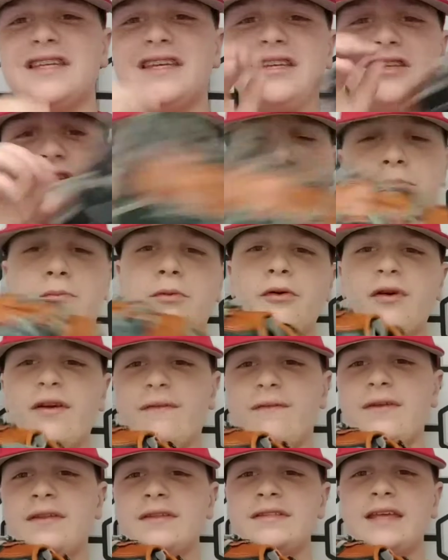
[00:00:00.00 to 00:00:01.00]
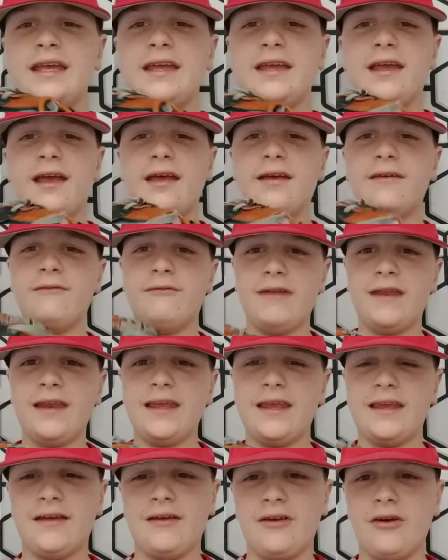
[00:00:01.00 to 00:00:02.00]
it is your boy, Vince A.K.
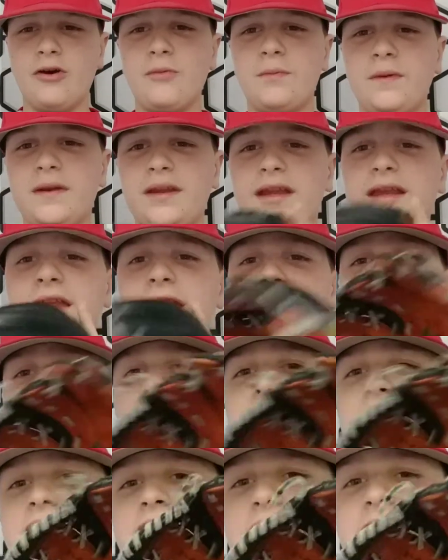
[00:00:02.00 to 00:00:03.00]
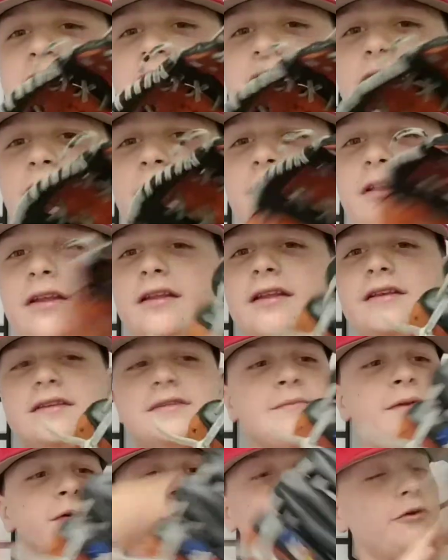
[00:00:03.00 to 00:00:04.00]
Vinnie. Opening day just started. This
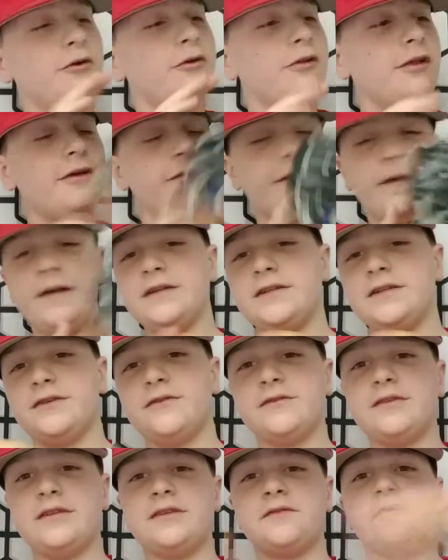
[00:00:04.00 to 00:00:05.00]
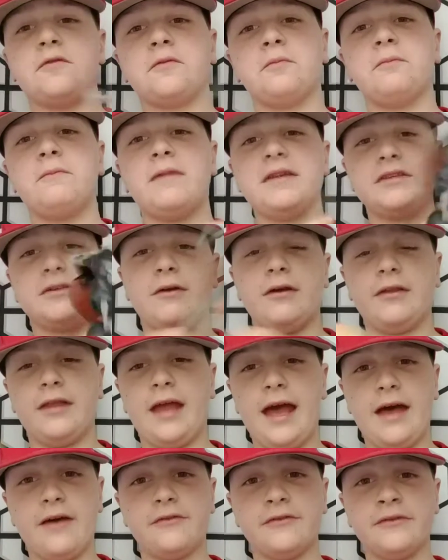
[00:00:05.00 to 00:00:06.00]
is my old glove. I just used this for mess around
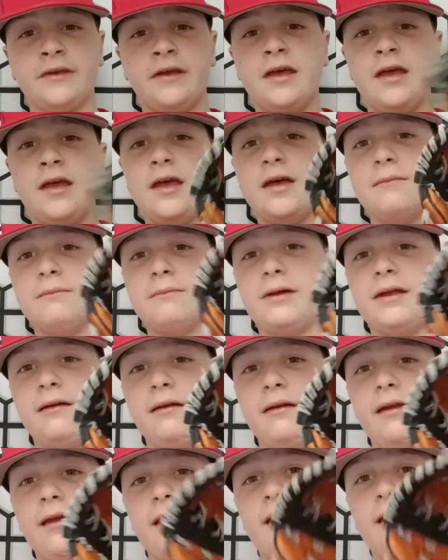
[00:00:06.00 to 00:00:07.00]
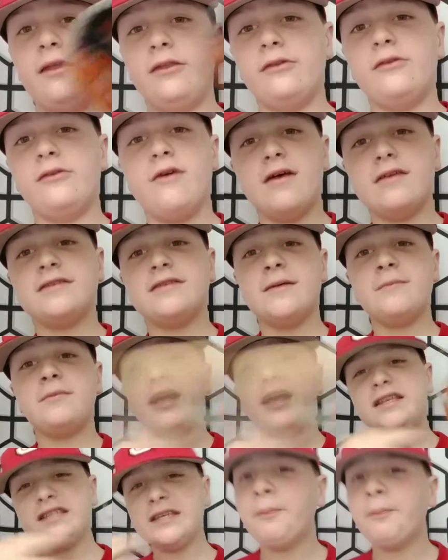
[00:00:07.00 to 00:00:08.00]
the house. But it symbolizes